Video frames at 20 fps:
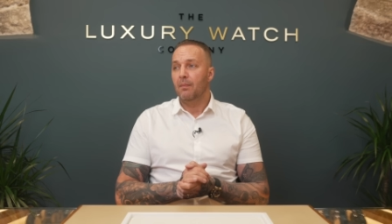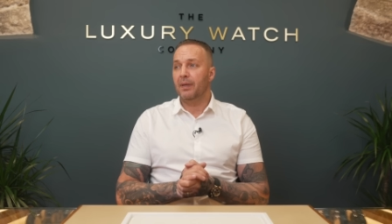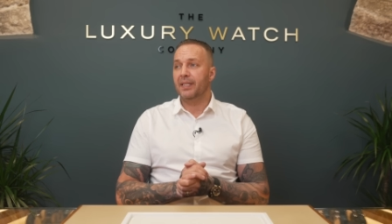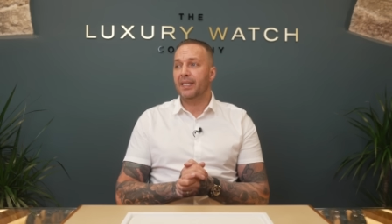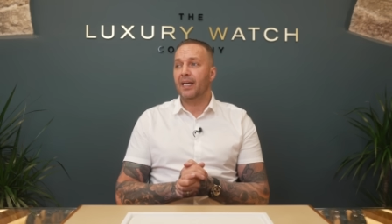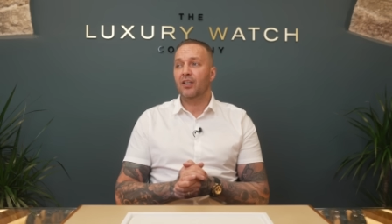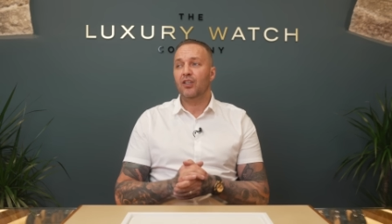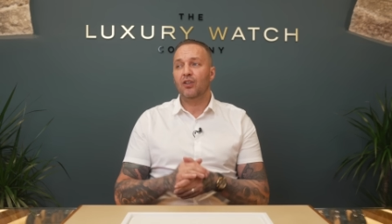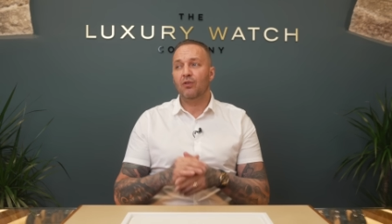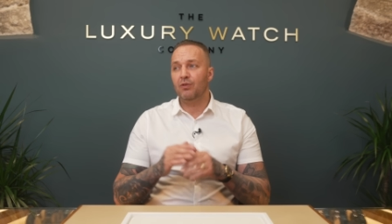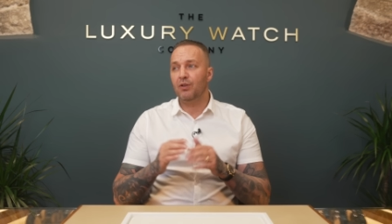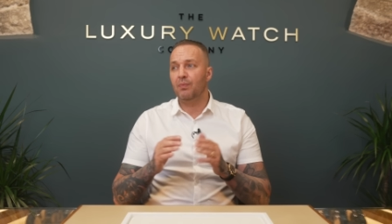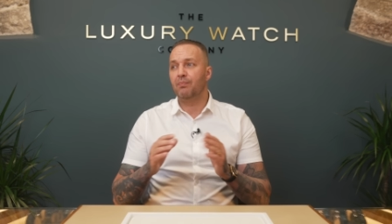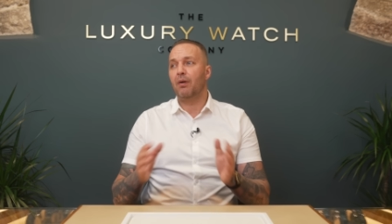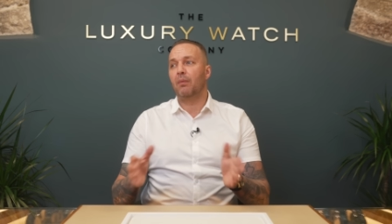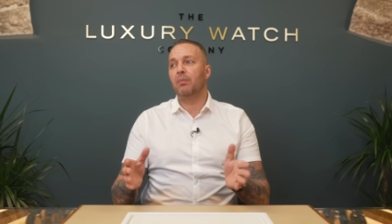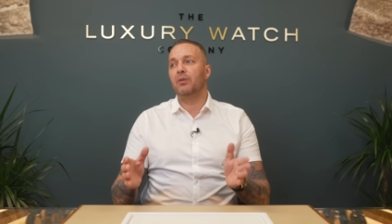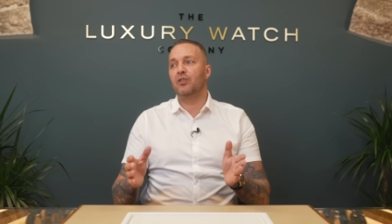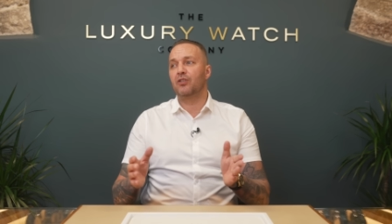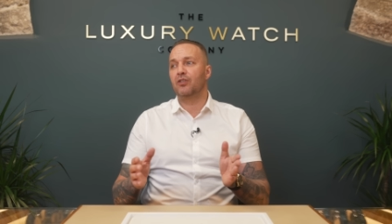But yeah, you, you're
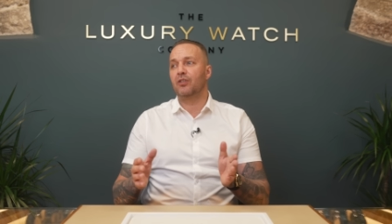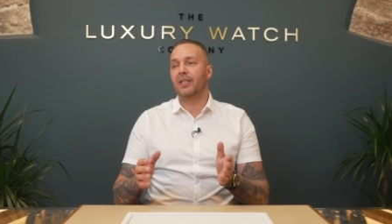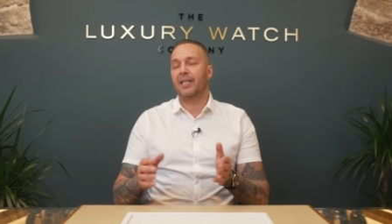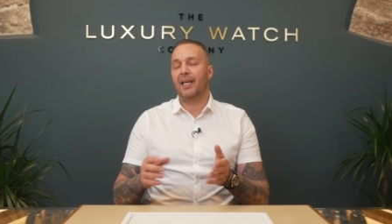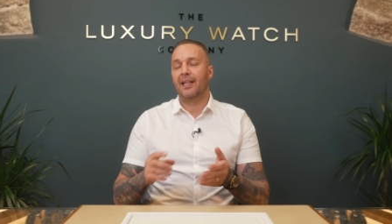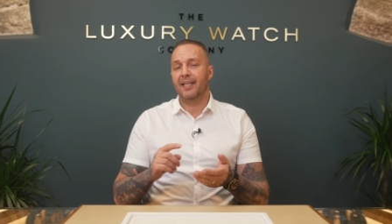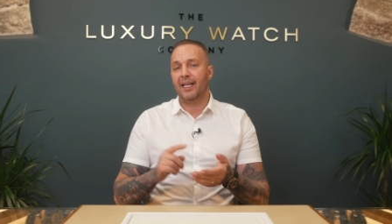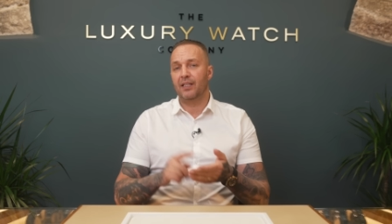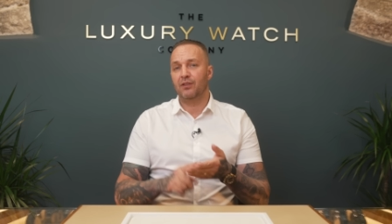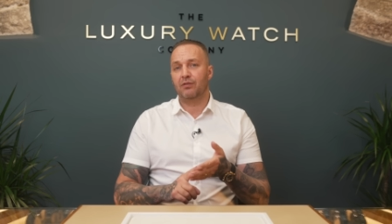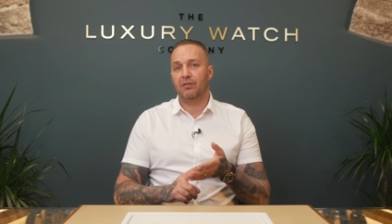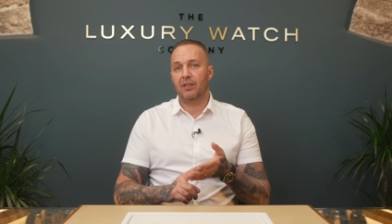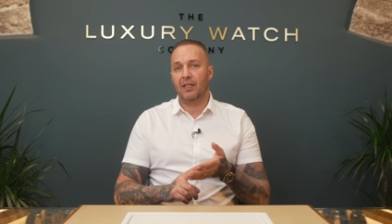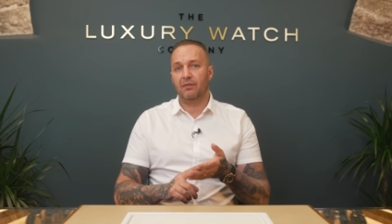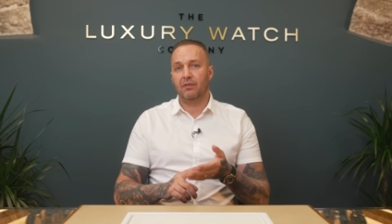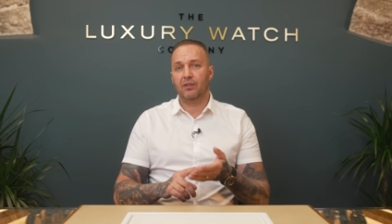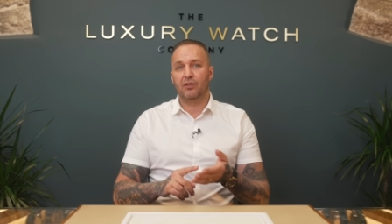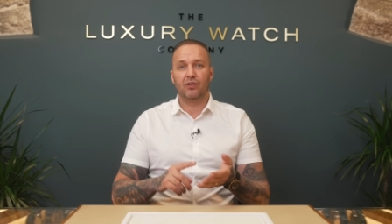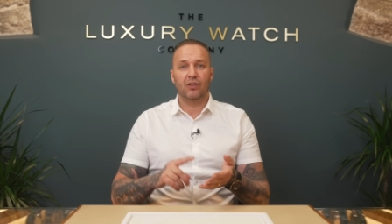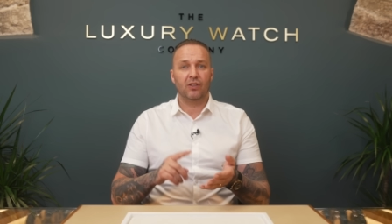probably just going to get the entry
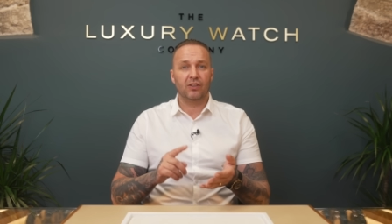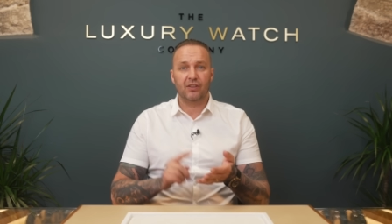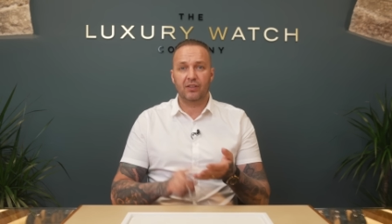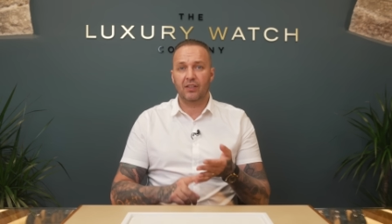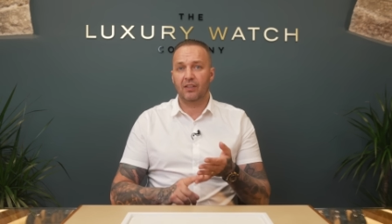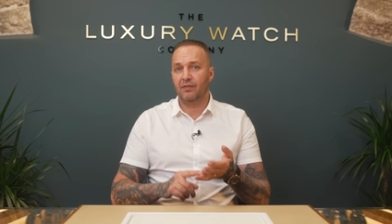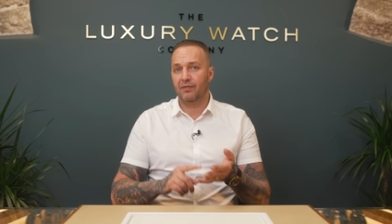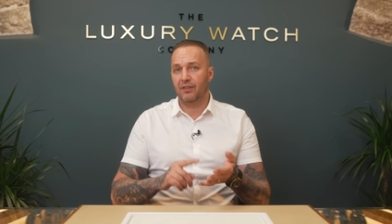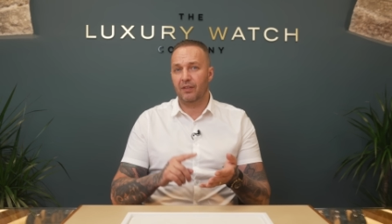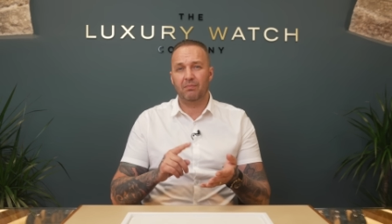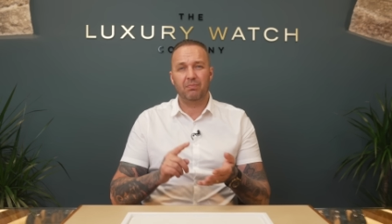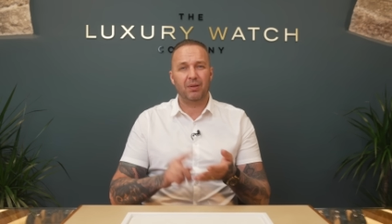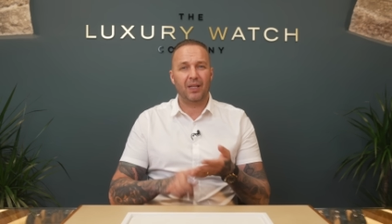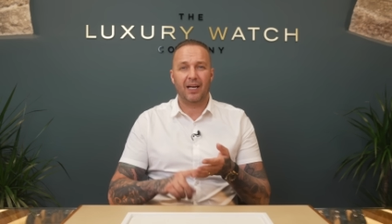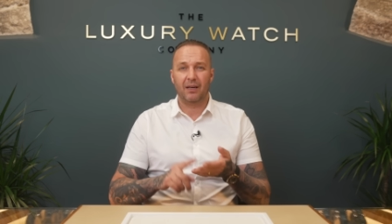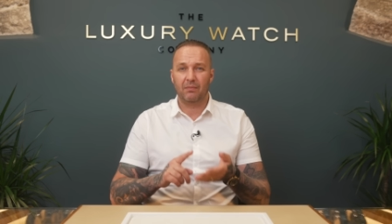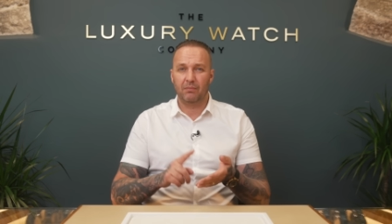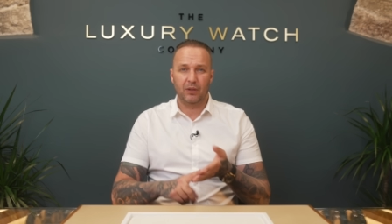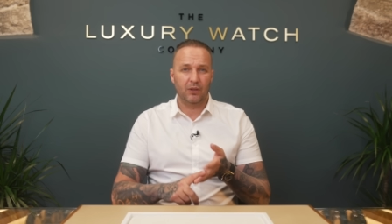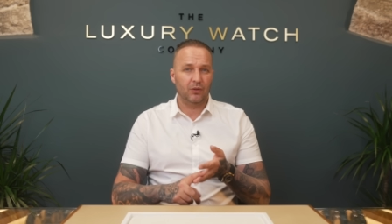level. So silver,
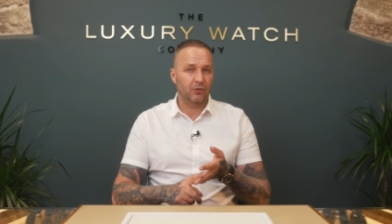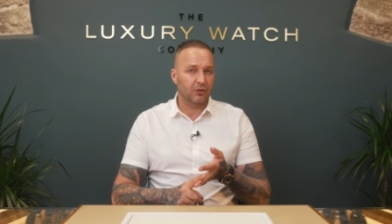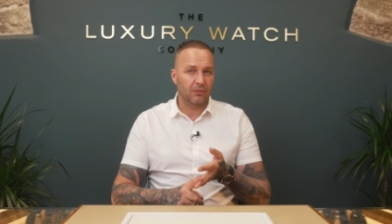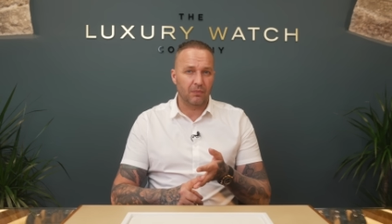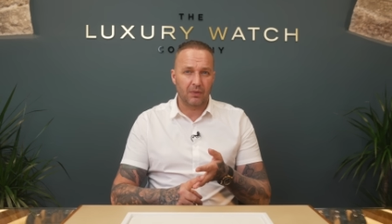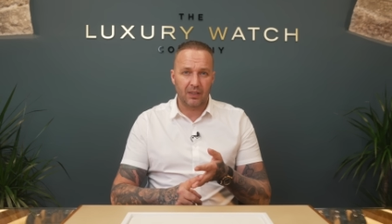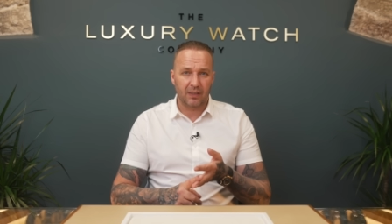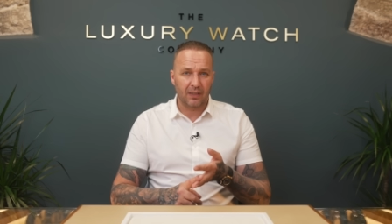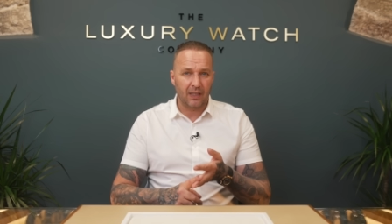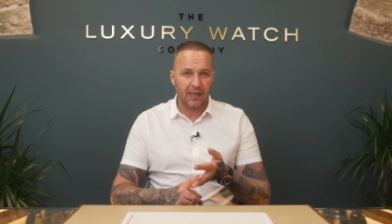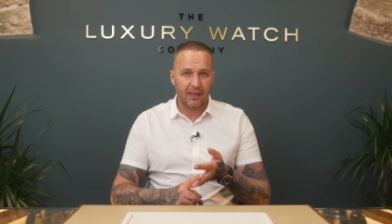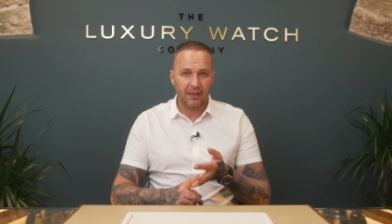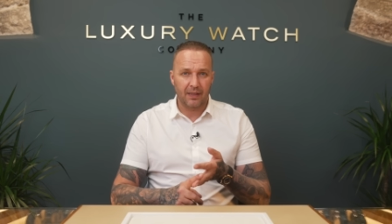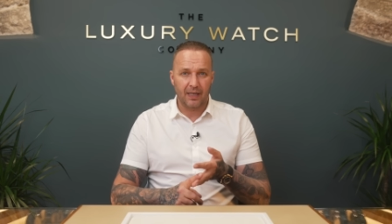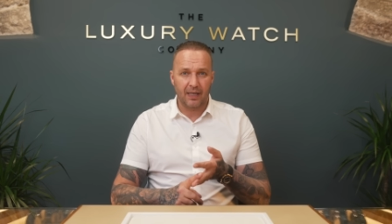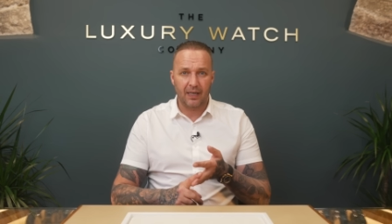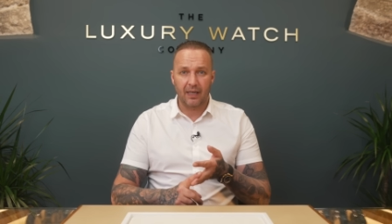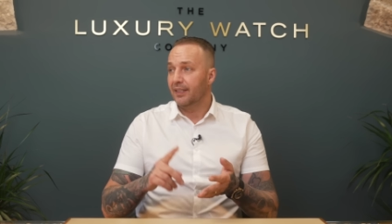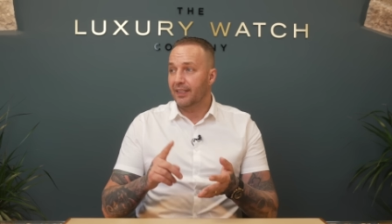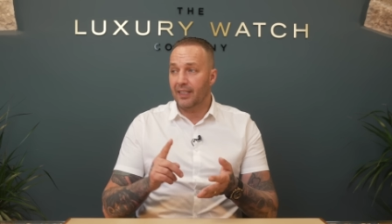black, blue, something like
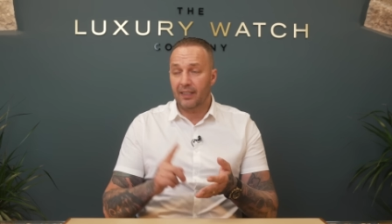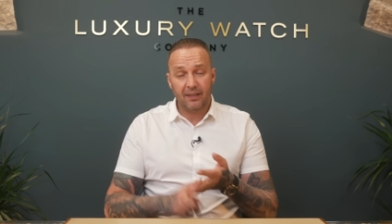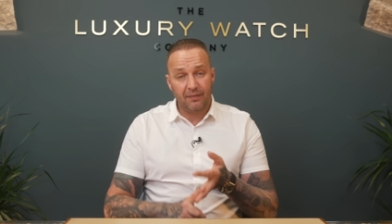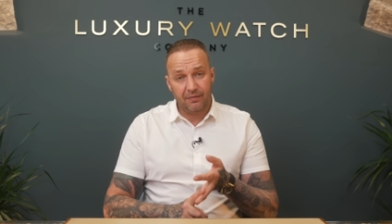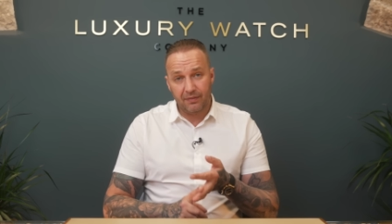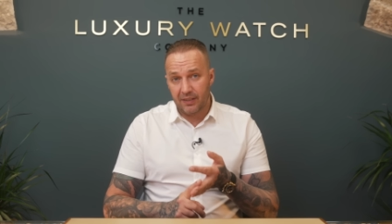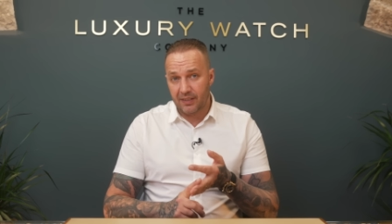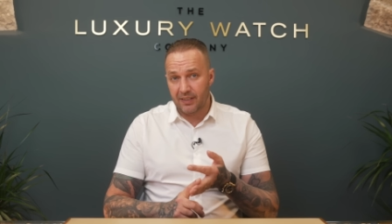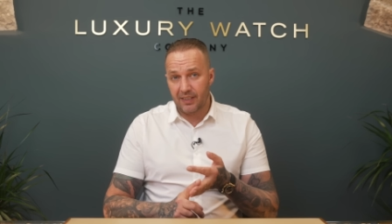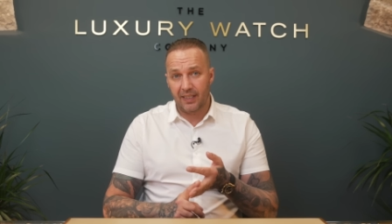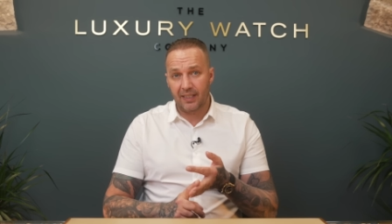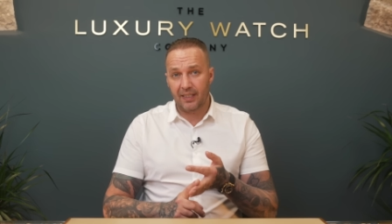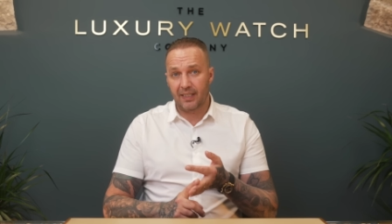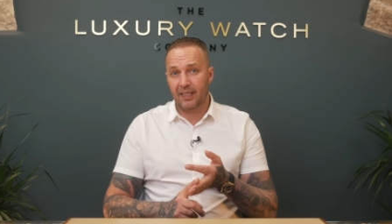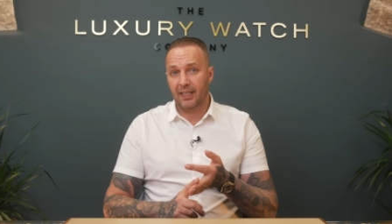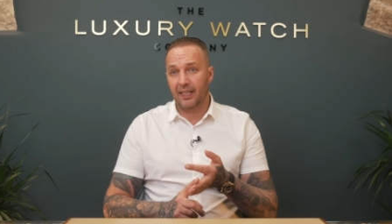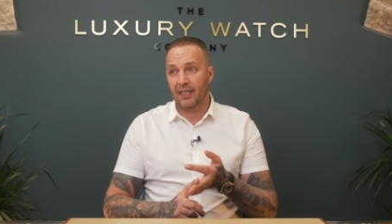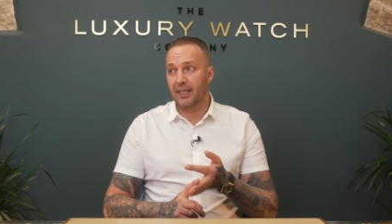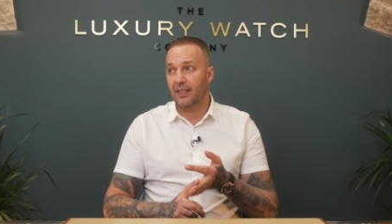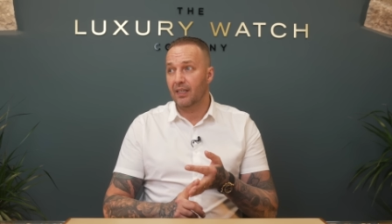that. Yeah, definitely take
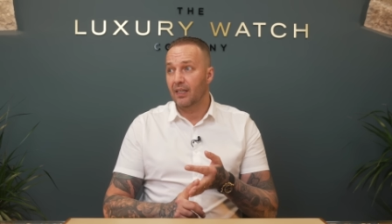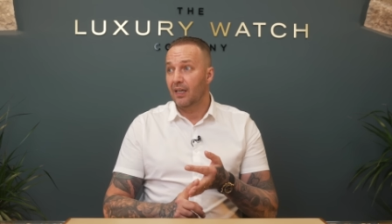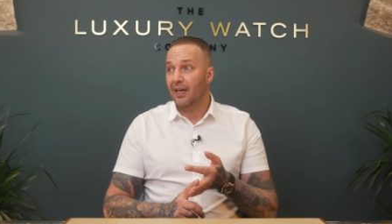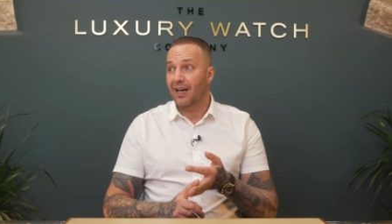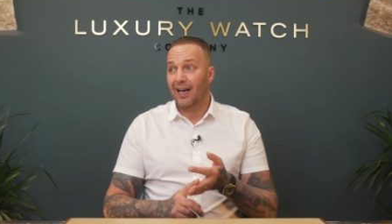it.